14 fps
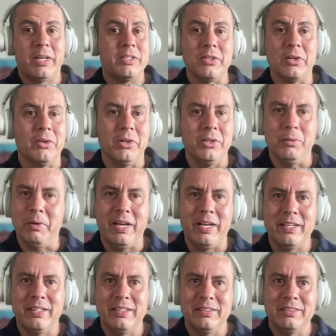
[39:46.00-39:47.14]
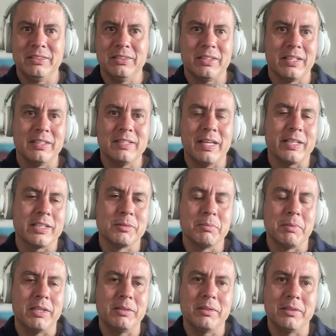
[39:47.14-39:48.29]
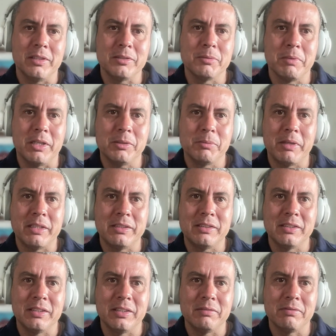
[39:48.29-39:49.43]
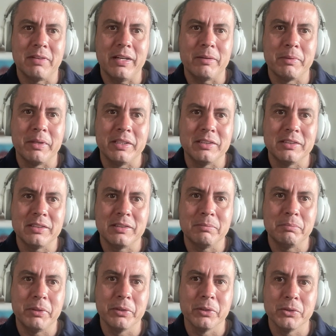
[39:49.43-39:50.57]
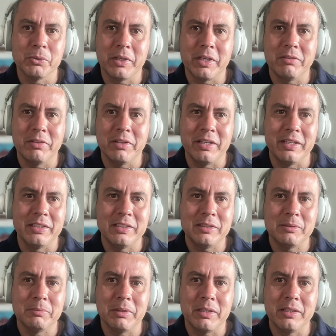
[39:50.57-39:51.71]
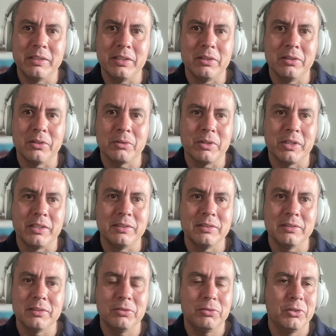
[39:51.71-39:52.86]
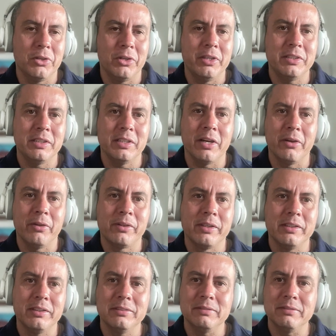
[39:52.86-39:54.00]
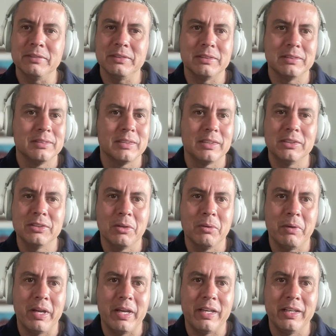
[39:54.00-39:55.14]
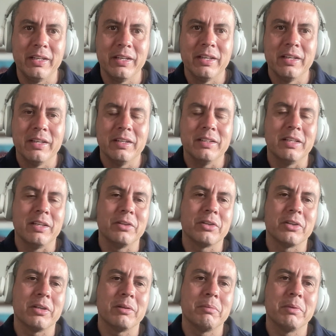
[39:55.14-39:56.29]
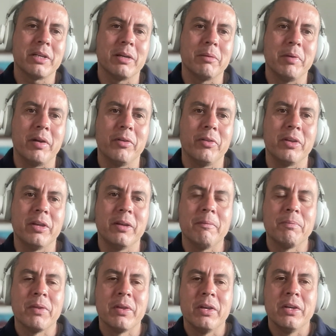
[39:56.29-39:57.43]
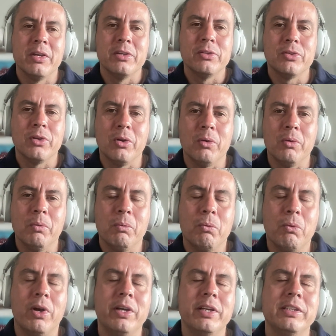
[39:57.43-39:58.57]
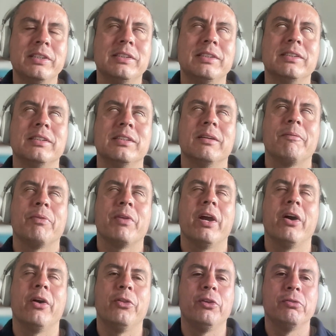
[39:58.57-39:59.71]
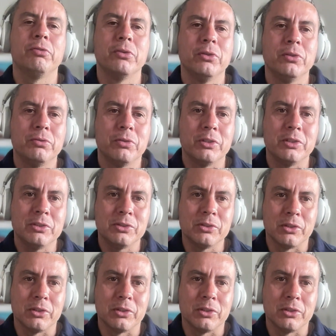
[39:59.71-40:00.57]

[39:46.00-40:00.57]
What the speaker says: There is no other way. You can take as much medicine and vitamins and pills, whatever it is, but in the long run, if you're not eating healthy, there is no way that you're gonna become healthy. So, what is healthy food for the